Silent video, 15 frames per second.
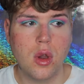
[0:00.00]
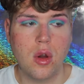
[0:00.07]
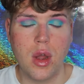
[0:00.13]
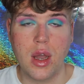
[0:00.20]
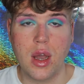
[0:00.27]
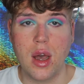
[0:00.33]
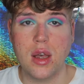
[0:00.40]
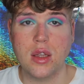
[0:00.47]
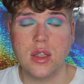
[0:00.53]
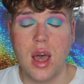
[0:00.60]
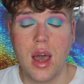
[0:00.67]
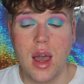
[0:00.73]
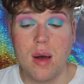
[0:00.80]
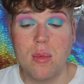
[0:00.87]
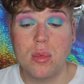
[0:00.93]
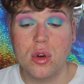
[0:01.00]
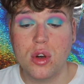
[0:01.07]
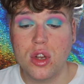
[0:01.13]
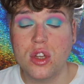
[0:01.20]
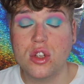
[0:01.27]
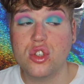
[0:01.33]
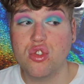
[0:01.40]
Alright guys, I am
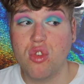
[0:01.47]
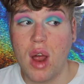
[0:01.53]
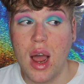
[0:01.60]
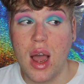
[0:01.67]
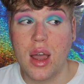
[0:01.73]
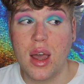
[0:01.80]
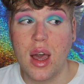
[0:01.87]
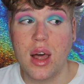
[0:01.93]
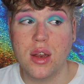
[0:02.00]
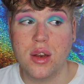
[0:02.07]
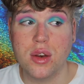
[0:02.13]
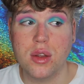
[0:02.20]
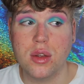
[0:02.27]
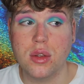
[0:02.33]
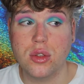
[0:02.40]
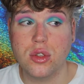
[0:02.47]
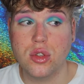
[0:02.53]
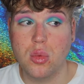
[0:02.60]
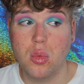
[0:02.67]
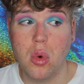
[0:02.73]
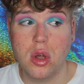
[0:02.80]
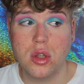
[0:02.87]
gonna try and
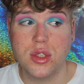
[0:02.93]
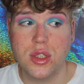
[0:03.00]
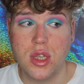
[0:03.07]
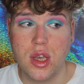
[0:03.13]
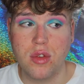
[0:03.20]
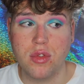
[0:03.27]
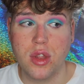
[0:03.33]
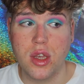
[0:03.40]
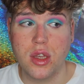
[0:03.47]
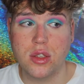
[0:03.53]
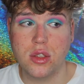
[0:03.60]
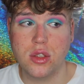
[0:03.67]
somewhat save this.